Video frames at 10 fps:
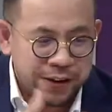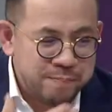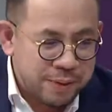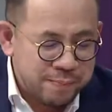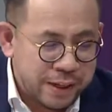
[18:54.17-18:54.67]
and,
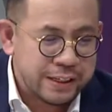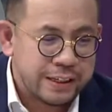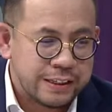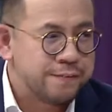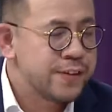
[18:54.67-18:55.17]
and like I
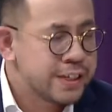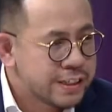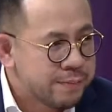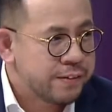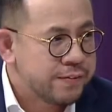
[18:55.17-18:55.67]
say, we have
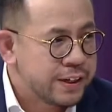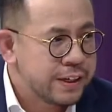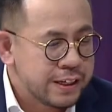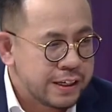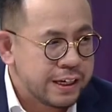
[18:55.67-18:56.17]
implemented the
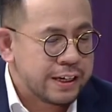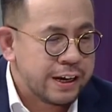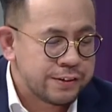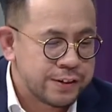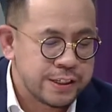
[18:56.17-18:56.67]
first
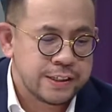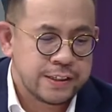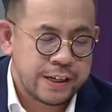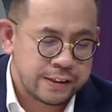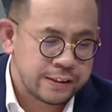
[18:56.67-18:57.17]
step of it
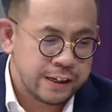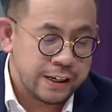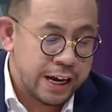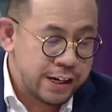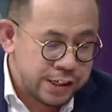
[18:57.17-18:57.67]
in the
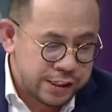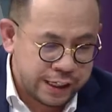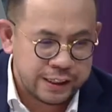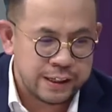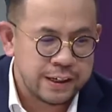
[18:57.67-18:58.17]
electricity
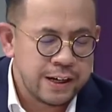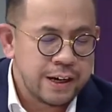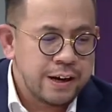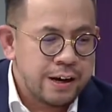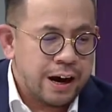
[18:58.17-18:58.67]
in the
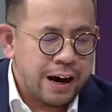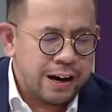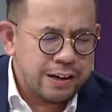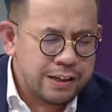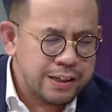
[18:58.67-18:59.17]
energy
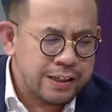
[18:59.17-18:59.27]
sector